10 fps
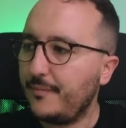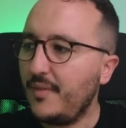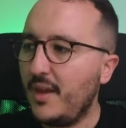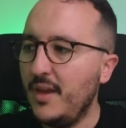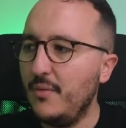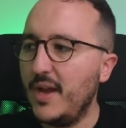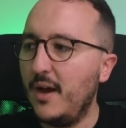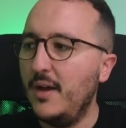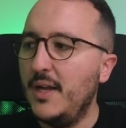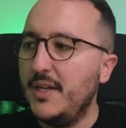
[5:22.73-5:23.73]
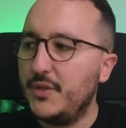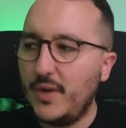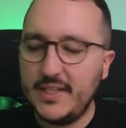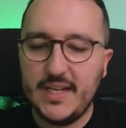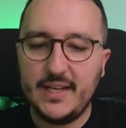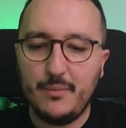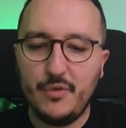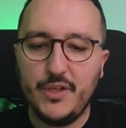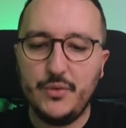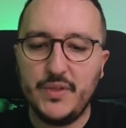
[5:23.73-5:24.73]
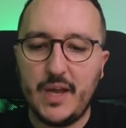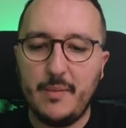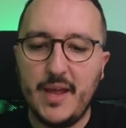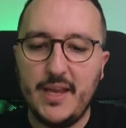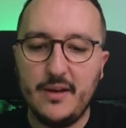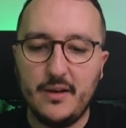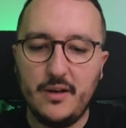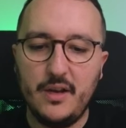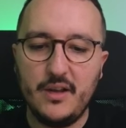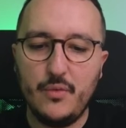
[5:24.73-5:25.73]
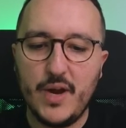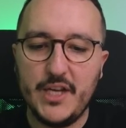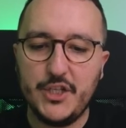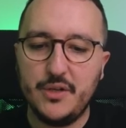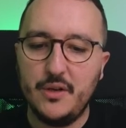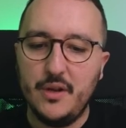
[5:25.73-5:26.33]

Here we are. So at the end, I'm going to type here language,